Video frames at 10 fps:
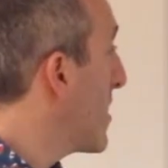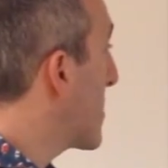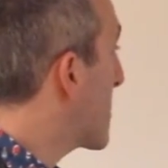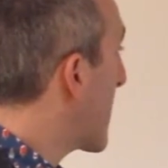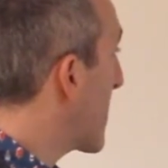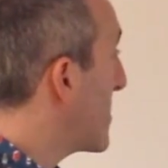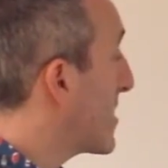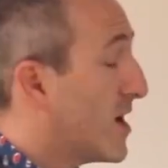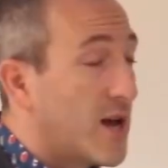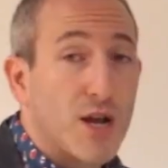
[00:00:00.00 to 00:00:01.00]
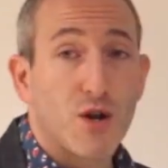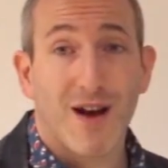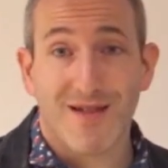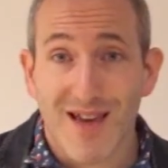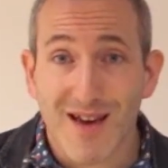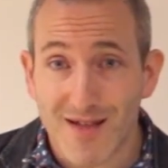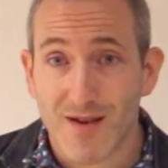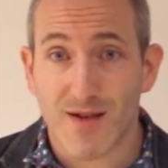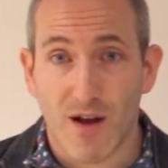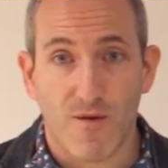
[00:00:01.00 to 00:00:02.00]
Your second is your ad text
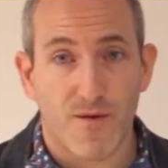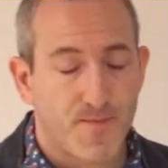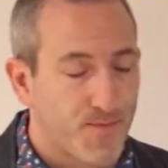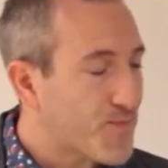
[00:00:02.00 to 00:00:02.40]
itself.